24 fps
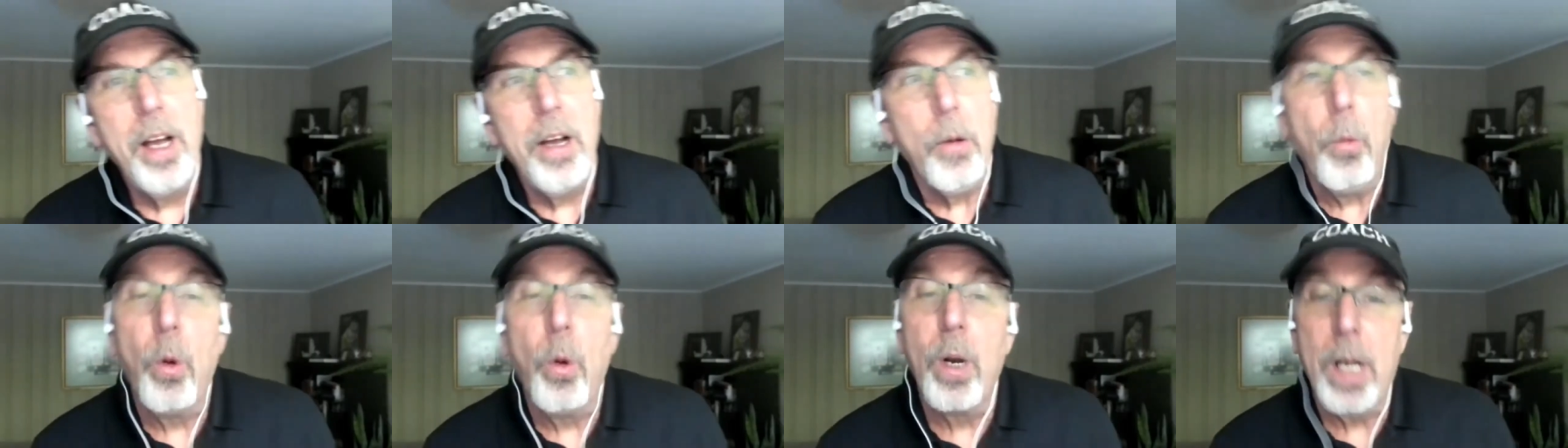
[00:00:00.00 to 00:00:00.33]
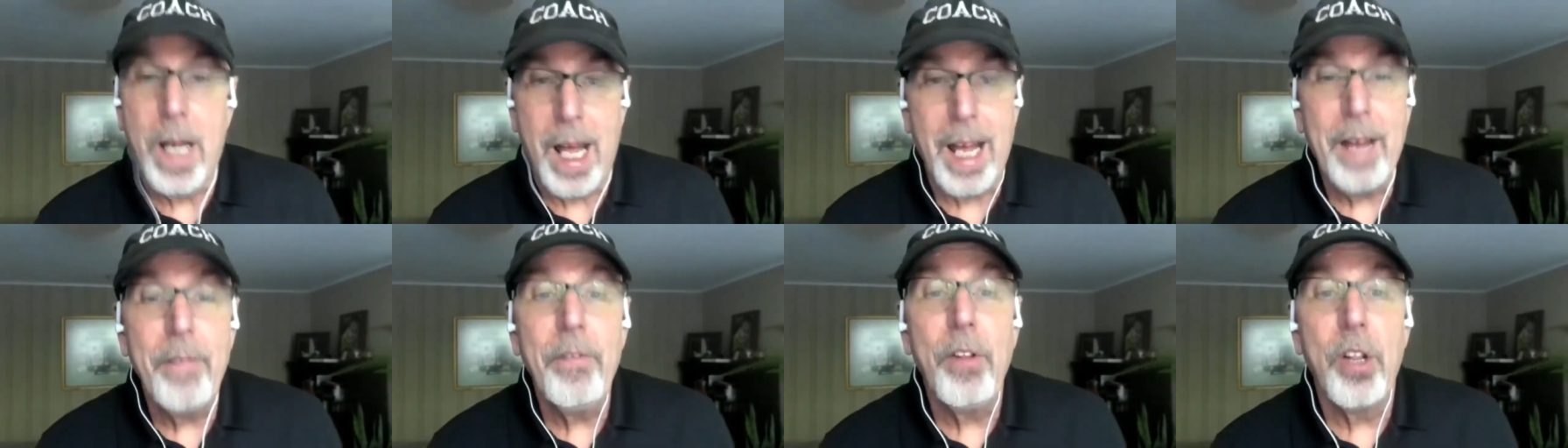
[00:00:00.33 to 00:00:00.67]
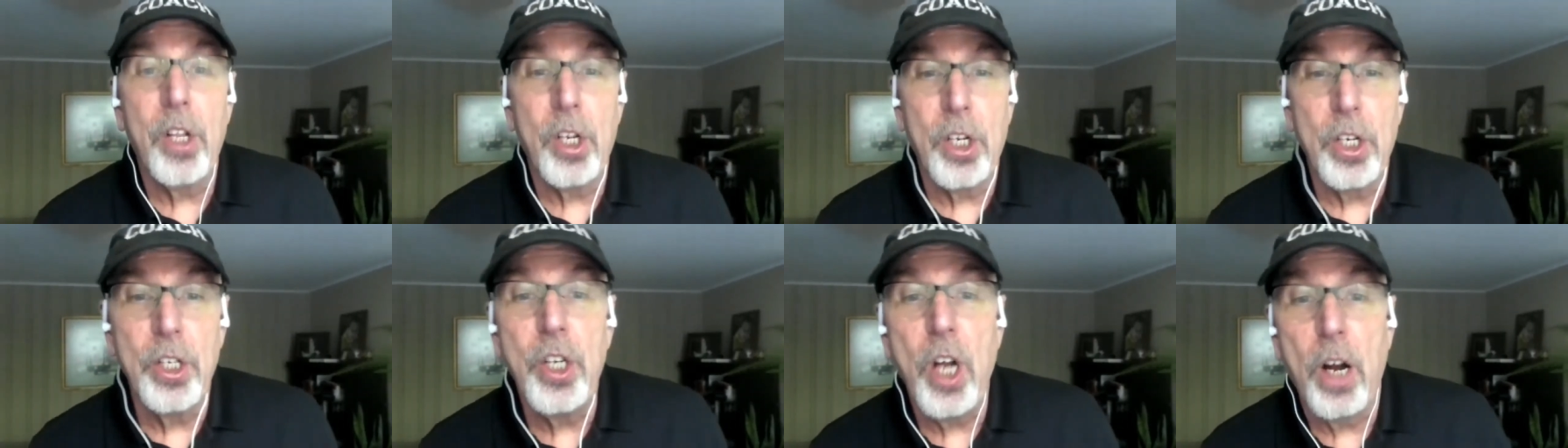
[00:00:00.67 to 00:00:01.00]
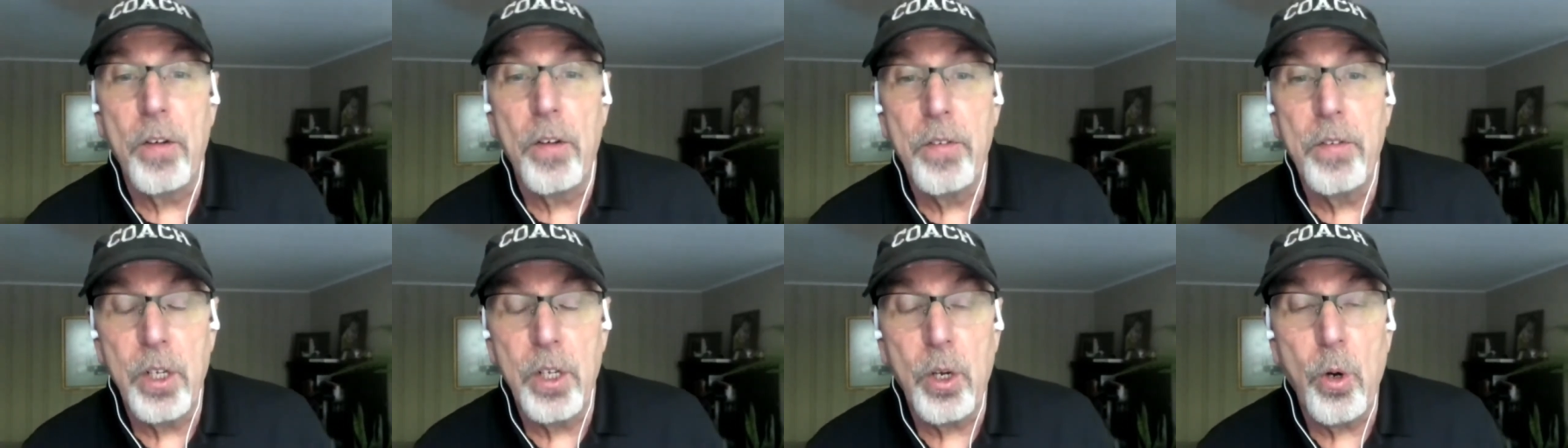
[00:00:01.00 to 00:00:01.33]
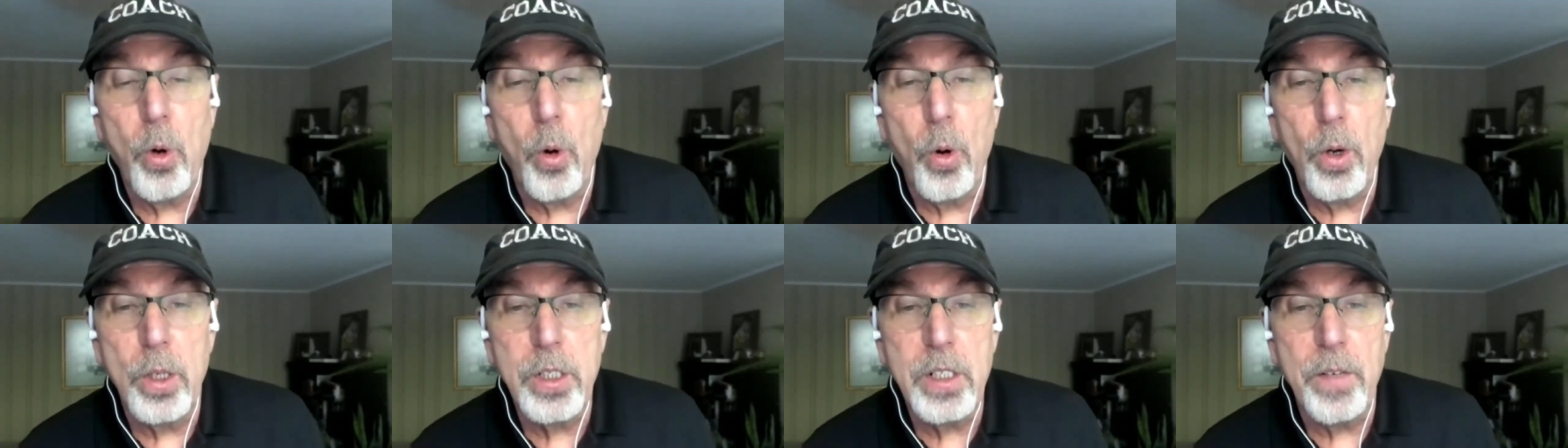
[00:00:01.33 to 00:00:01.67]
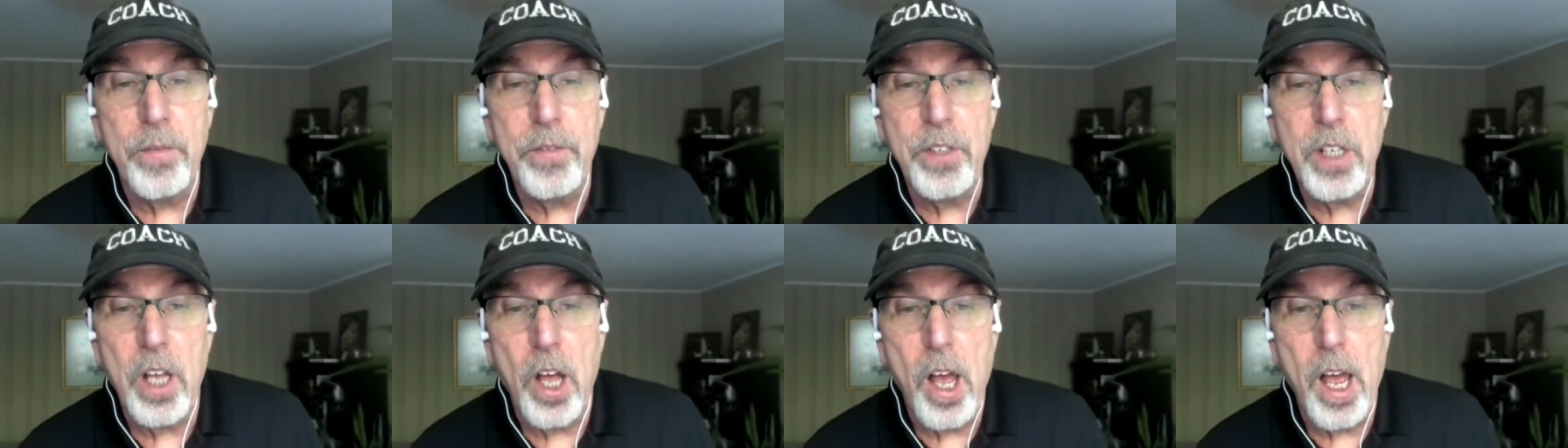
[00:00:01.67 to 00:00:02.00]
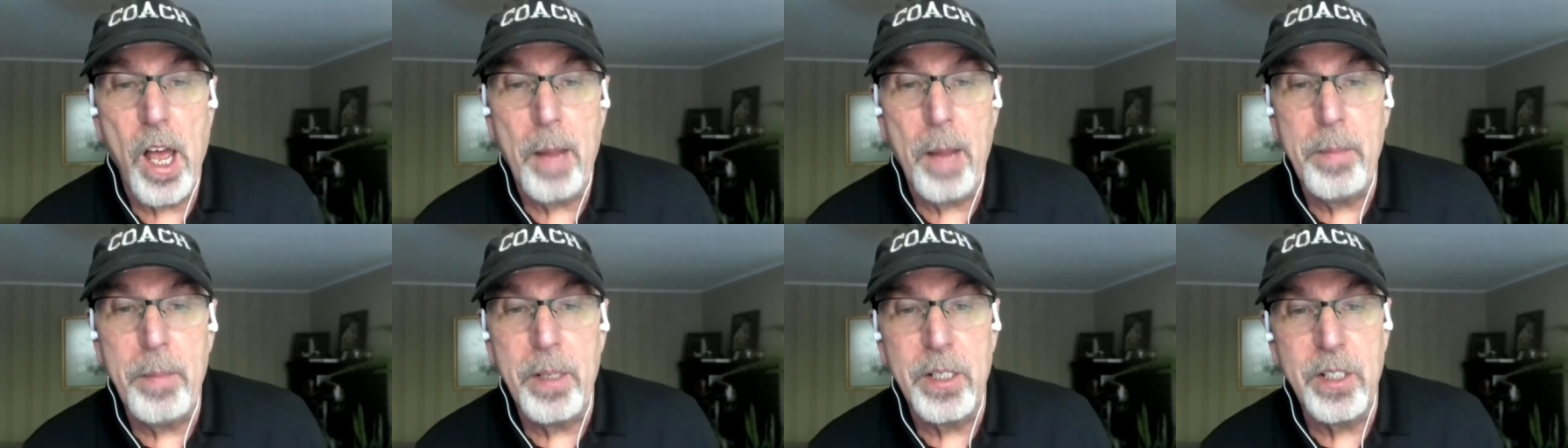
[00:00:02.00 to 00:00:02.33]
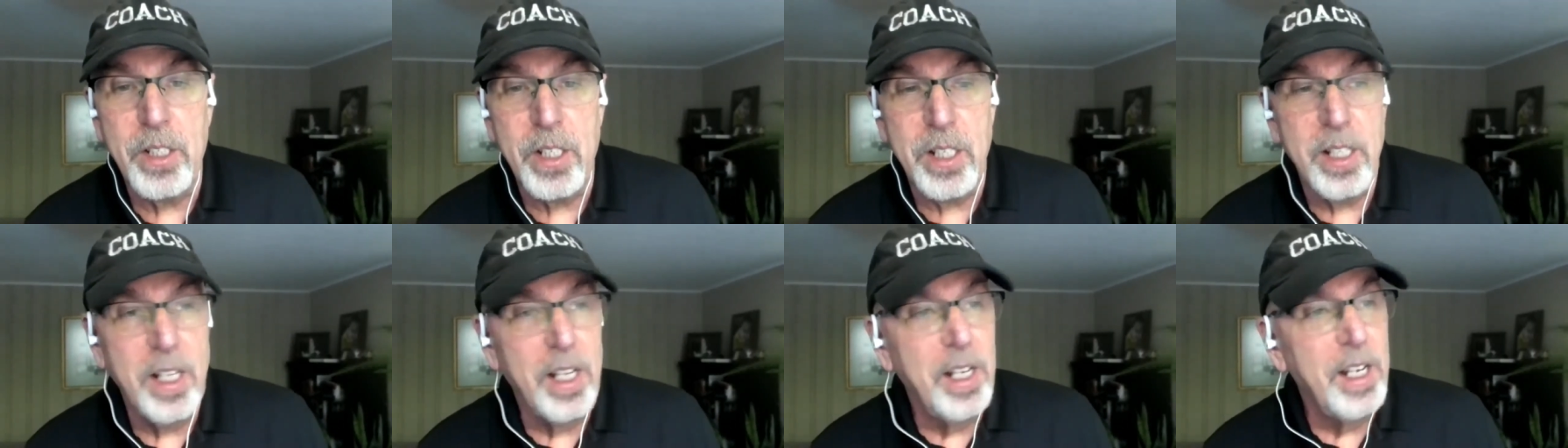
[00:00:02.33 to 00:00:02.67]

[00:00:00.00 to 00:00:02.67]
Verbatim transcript: what I've learned over the course of time is